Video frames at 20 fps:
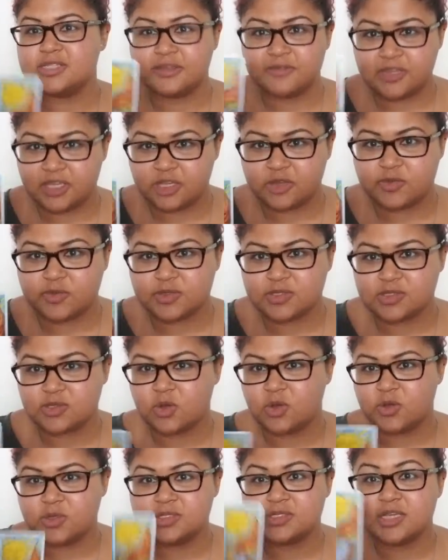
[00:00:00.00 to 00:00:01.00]
of equal
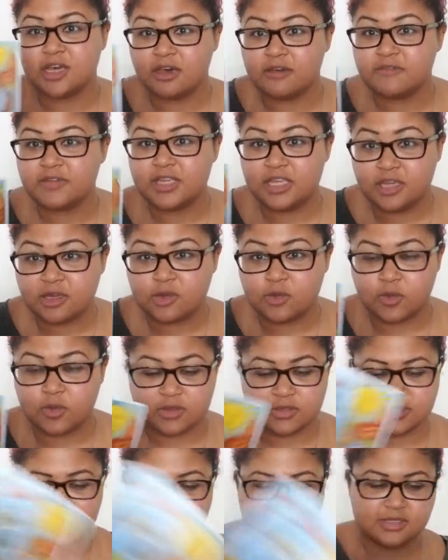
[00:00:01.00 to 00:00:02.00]
souls, of
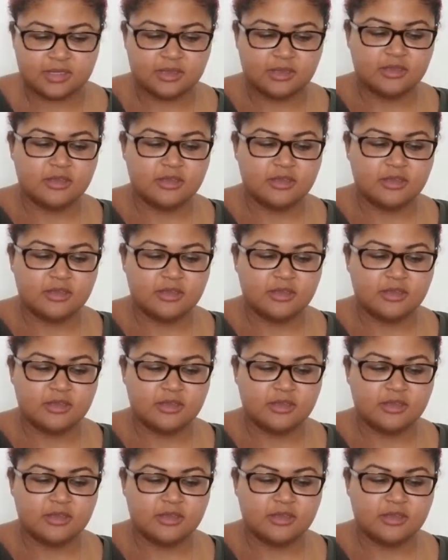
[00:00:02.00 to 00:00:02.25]
equals,